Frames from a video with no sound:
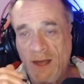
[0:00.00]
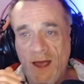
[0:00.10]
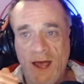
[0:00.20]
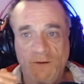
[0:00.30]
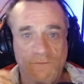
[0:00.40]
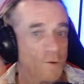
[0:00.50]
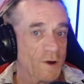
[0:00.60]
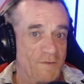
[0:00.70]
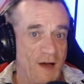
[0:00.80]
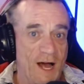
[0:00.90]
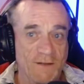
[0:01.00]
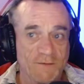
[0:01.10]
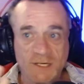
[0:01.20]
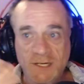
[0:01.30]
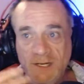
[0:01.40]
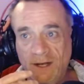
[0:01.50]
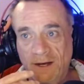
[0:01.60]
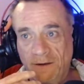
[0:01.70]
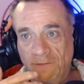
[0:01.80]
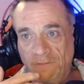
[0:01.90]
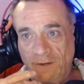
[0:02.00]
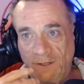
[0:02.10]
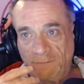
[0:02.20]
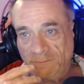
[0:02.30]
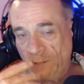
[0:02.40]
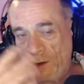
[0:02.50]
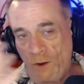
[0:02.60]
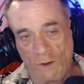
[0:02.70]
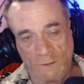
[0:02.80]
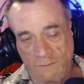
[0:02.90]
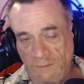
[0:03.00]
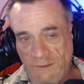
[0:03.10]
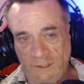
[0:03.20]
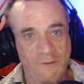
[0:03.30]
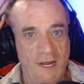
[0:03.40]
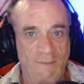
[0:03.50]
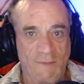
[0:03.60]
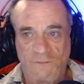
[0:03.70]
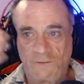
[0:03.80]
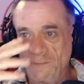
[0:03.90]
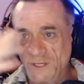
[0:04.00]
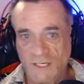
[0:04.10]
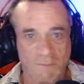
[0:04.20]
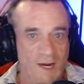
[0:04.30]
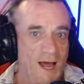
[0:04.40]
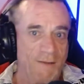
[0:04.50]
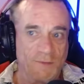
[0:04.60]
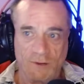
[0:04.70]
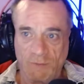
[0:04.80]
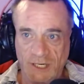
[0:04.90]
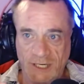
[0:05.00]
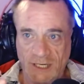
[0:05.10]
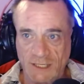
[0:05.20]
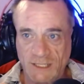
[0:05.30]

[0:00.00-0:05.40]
and 45s of all, you name it, from the sublime to the ridiculous.